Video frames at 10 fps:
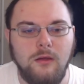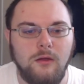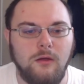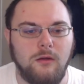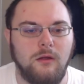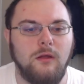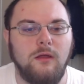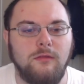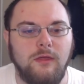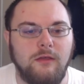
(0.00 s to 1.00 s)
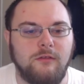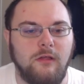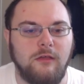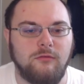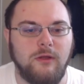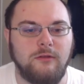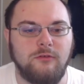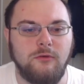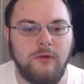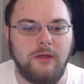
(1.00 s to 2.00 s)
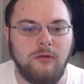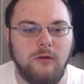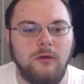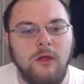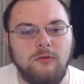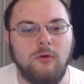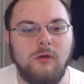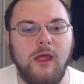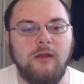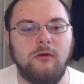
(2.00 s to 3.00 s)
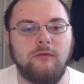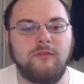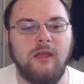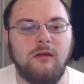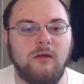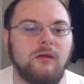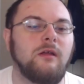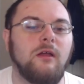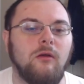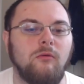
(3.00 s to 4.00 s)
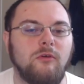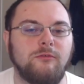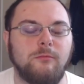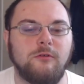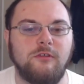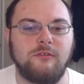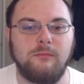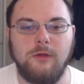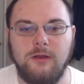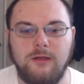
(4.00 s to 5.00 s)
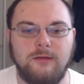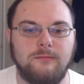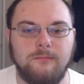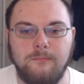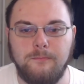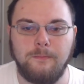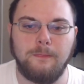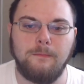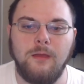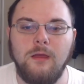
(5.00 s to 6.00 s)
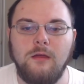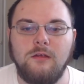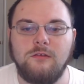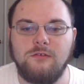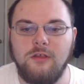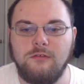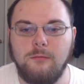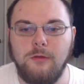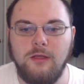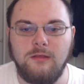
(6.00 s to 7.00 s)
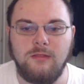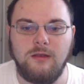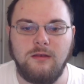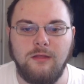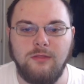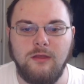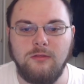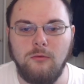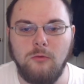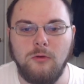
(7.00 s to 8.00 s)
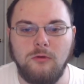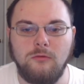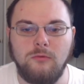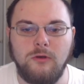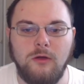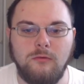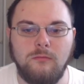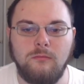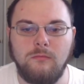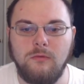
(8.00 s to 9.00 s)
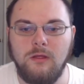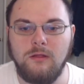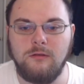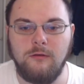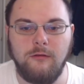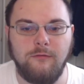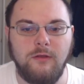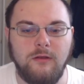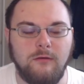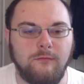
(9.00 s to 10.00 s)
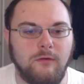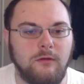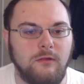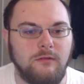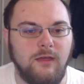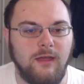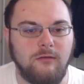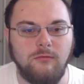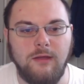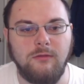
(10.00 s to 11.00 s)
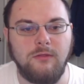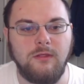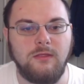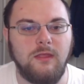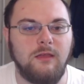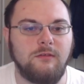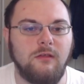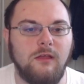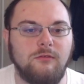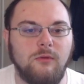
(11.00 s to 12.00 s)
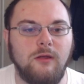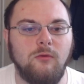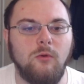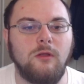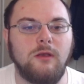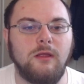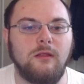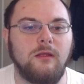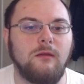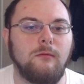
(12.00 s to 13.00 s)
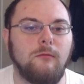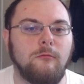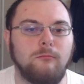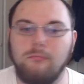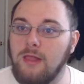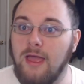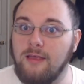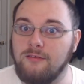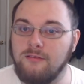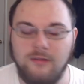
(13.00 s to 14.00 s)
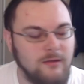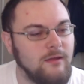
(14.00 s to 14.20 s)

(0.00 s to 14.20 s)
Her, the S-class rank 2 hero, Tornado of Terror, was participating. She is a being that nothing in the world would hope to defeat in a frontal attack, rather than the S-class rank 1 Blast.